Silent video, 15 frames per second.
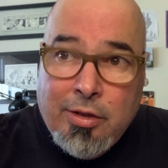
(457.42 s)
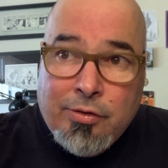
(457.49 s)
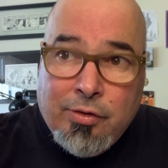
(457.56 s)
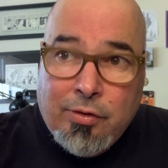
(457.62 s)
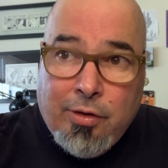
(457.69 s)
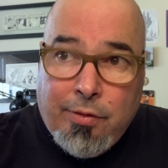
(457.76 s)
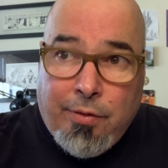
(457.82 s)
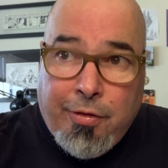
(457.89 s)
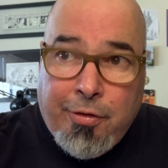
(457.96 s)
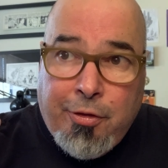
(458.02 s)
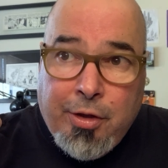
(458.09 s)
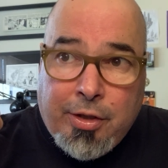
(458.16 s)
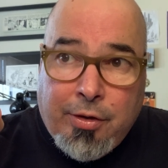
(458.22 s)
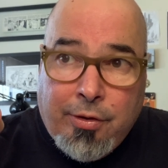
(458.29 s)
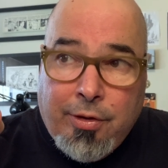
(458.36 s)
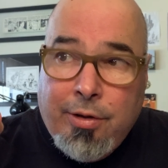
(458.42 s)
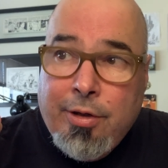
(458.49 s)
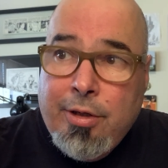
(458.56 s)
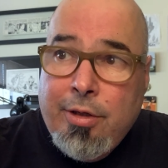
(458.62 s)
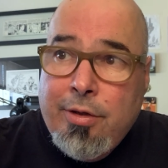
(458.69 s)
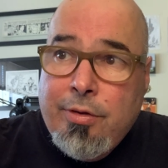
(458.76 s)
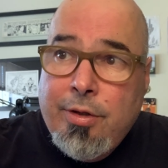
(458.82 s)
a little thicker
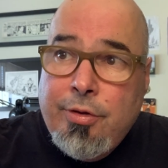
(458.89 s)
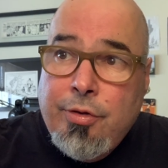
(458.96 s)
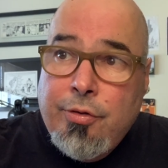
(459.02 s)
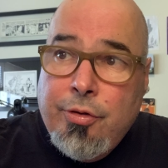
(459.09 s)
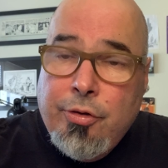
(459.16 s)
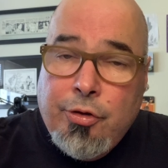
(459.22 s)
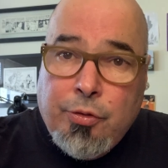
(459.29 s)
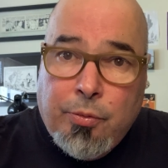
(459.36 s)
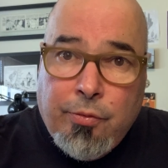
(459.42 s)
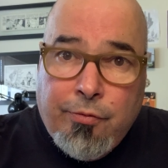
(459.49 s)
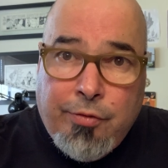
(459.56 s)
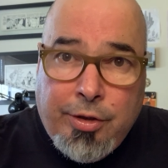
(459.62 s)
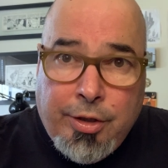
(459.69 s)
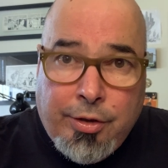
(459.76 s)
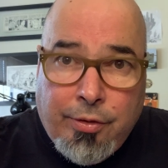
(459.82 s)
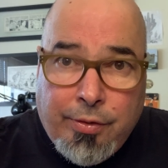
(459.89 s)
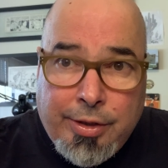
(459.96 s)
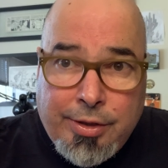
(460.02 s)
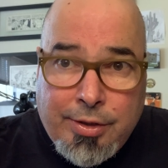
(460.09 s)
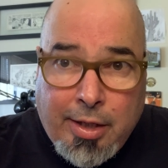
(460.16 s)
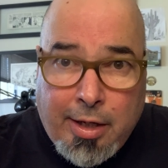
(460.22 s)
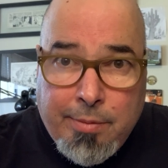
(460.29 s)
than your usual
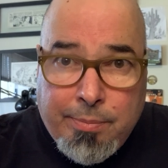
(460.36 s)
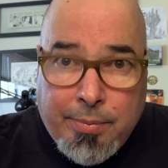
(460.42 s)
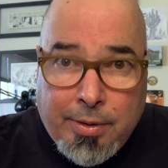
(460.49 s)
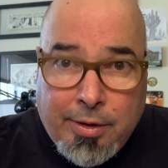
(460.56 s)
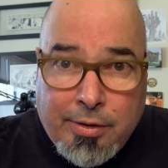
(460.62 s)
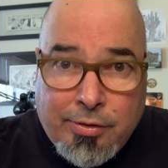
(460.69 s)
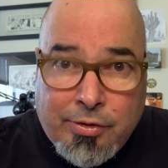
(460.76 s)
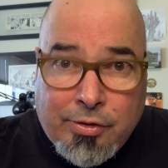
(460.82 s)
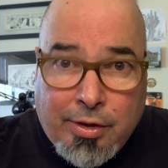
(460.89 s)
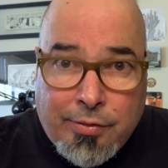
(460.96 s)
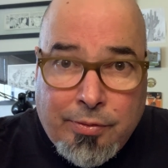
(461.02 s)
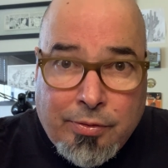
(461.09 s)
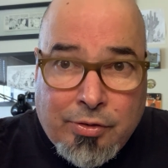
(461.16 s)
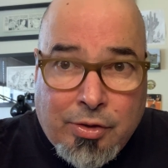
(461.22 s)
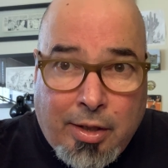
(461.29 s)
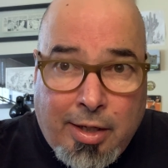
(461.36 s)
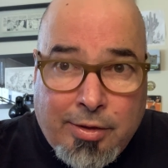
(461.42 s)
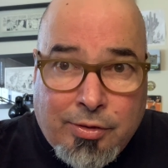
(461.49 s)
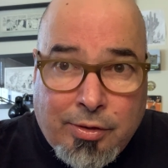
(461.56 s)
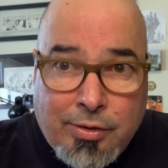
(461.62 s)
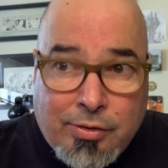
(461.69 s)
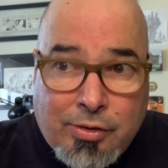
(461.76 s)
vinegary type southern
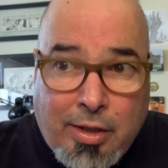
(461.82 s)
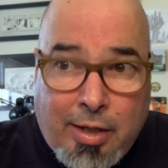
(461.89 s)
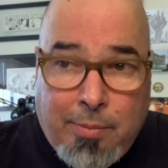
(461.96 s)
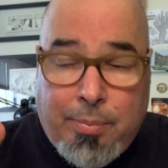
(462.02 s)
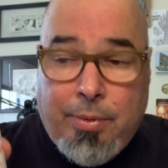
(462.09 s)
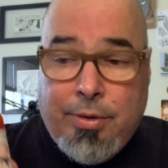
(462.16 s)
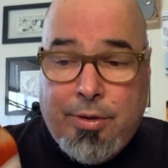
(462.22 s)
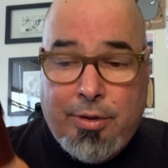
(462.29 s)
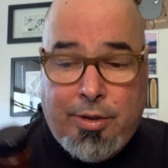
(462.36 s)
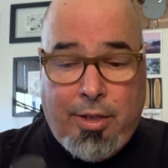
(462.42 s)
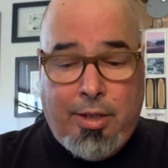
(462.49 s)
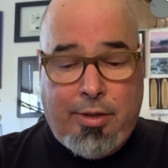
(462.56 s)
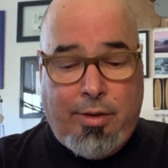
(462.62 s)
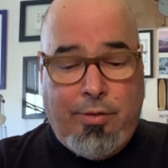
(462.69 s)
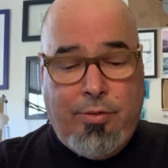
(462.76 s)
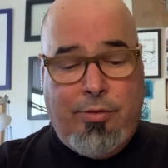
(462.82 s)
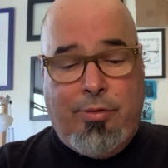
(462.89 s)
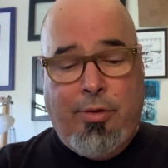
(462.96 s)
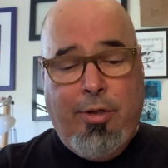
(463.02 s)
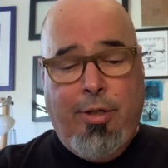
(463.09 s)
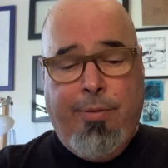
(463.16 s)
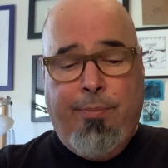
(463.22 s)
sauce, and it's got a pretty good kick. They use
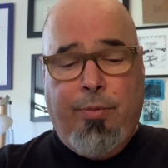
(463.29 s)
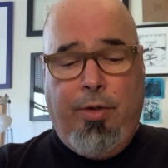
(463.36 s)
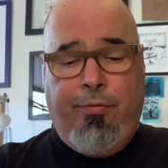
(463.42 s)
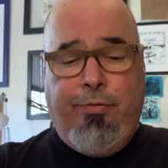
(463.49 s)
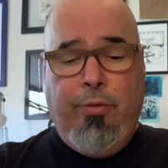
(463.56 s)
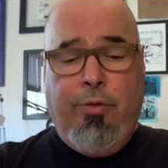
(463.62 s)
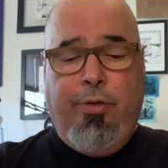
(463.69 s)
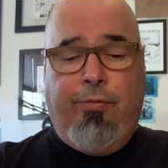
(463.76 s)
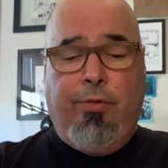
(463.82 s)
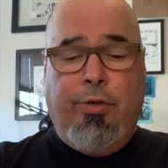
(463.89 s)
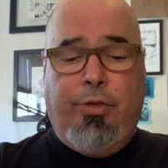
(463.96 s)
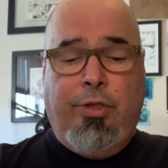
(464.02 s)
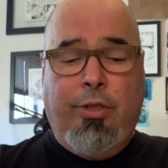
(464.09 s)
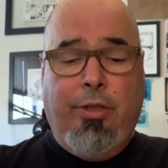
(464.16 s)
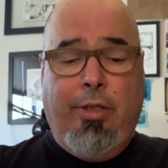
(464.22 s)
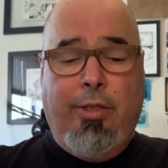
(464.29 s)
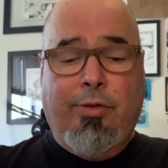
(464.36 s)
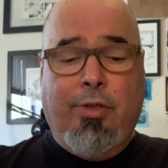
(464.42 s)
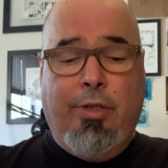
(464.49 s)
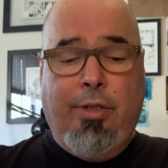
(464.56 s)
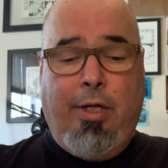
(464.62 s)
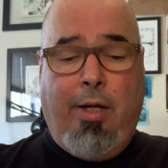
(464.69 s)
a few different
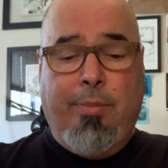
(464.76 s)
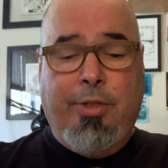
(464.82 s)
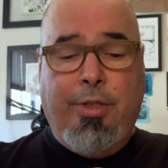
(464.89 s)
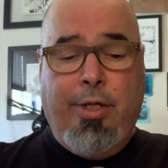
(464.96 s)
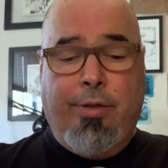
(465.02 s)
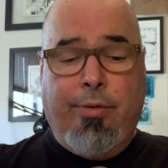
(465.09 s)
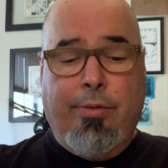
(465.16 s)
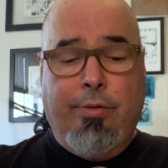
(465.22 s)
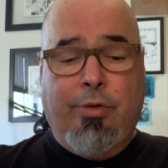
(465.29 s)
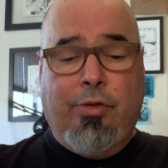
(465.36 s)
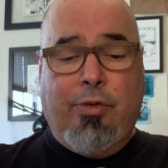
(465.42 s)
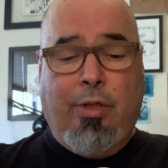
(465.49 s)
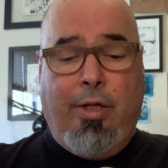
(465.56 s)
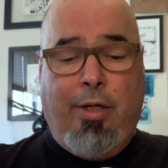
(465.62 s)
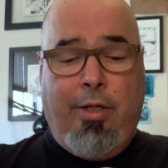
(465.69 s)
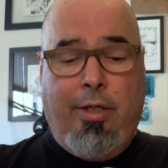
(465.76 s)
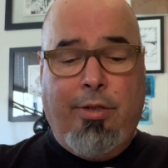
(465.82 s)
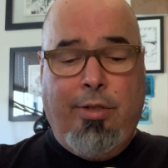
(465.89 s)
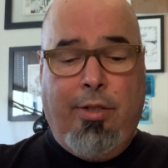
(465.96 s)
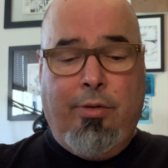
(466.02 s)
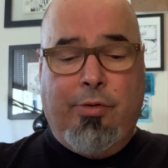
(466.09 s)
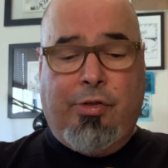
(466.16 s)
chiles in it, habaneros,
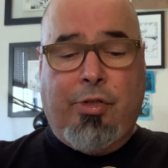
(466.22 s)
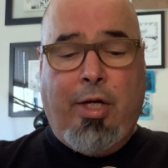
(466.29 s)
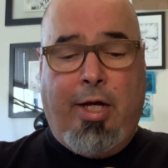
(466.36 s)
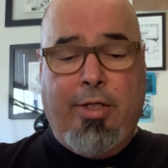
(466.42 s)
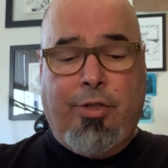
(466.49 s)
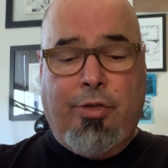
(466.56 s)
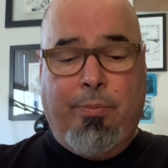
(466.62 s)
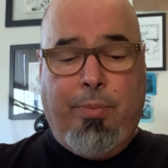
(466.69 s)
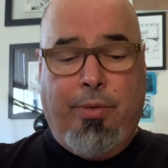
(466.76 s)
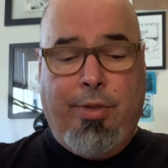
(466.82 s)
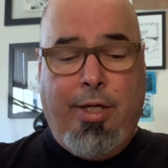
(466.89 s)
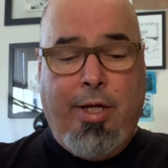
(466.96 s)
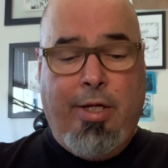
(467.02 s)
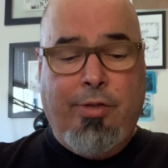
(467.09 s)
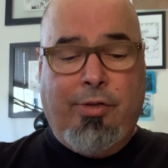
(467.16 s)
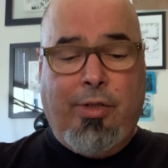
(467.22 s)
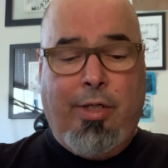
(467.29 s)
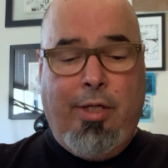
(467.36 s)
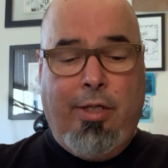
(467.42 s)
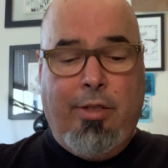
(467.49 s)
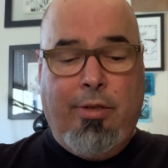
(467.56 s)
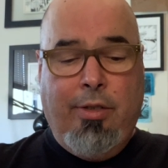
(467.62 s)
yellow scotch, bonais,
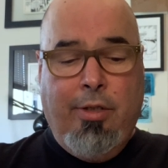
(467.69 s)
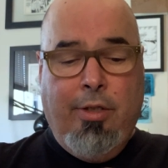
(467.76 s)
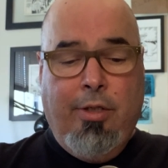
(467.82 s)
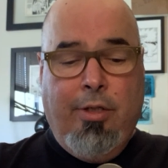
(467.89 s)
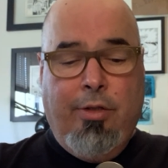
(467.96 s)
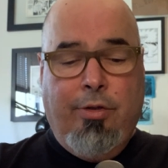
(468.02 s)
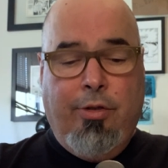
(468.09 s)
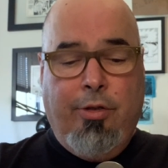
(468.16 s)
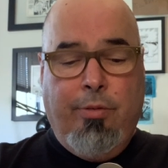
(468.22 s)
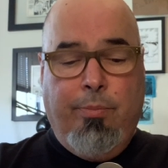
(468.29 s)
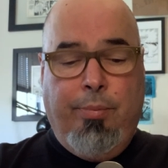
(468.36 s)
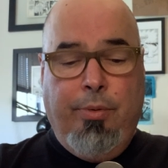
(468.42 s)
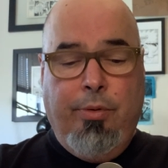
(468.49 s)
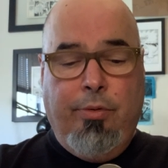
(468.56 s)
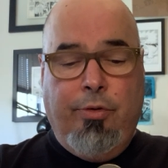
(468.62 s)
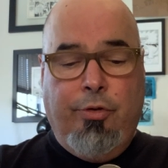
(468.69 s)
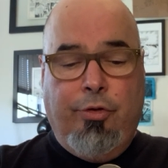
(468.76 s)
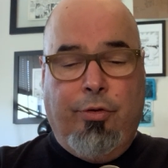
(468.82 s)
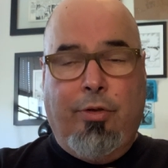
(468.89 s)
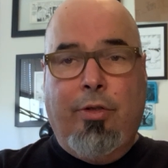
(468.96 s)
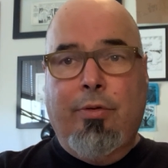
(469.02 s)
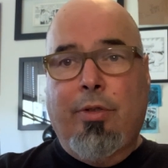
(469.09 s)
and the boot
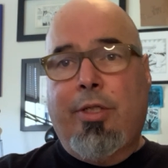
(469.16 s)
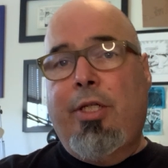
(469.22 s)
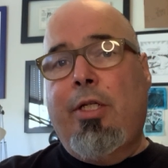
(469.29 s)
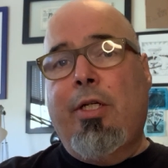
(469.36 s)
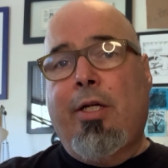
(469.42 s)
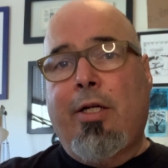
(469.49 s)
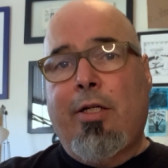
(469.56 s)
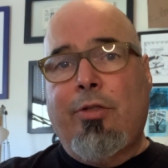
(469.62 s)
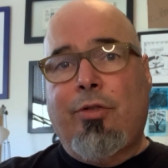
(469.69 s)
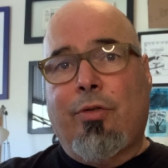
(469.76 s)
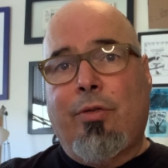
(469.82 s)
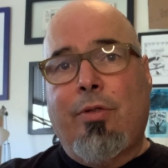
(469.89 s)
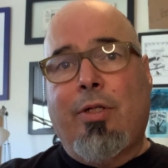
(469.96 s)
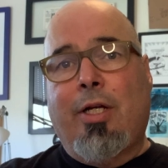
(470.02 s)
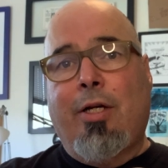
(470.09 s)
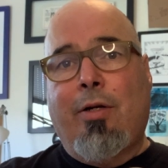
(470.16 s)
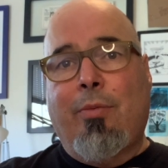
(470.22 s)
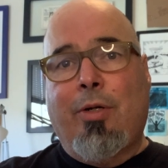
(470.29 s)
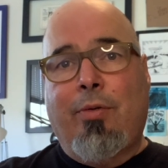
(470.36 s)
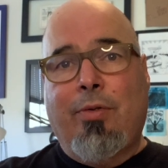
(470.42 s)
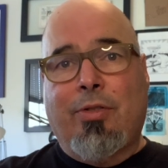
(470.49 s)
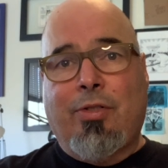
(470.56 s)
joloca,
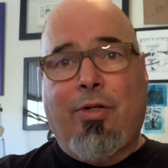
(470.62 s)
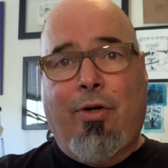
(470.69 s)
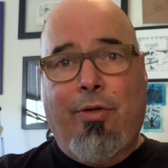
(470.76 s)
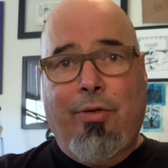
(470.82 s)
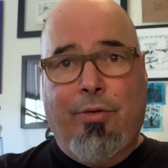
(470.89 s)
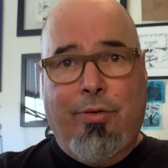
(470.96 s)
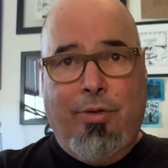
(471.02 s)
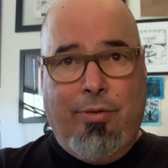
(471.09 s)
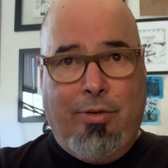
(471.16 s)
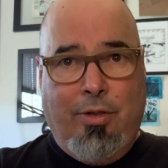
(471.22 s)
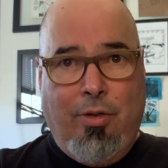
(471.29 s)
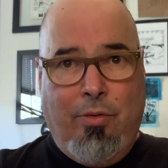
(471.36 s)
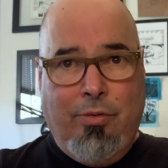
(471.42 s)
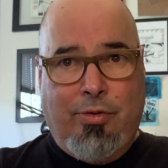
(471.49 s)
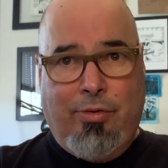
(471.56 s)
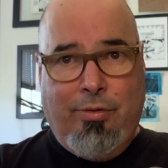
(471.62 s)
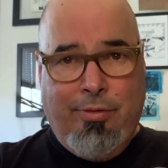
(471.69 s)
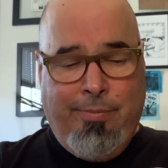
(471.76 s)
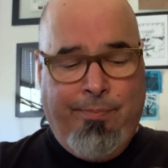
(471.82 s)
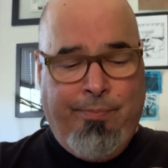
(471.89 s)
whatever it's called, the ghost